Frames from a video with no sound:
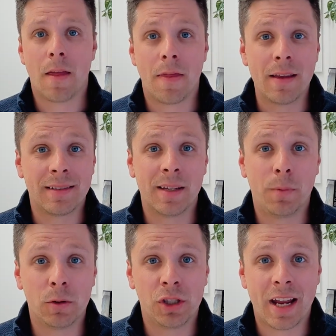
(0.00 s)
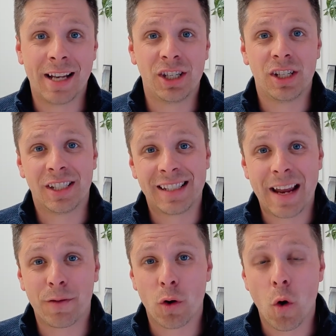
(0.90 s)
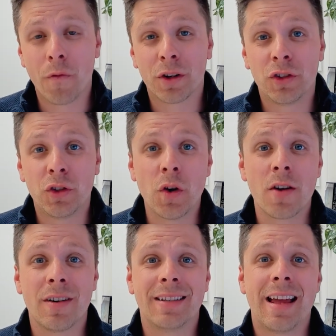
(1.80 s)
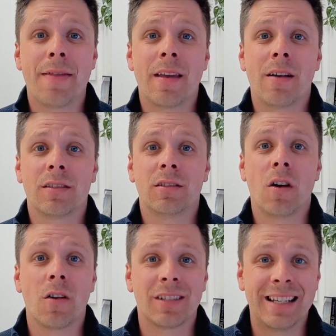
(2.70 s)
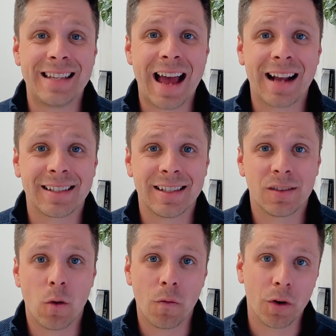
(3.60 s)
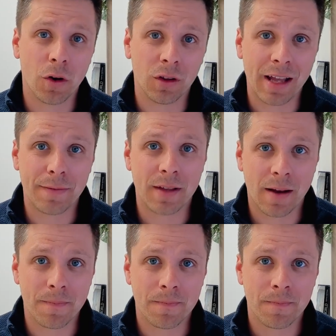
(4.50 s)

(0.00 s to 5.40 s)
This simple change saved her over $210,000 in taxes over her lifetime.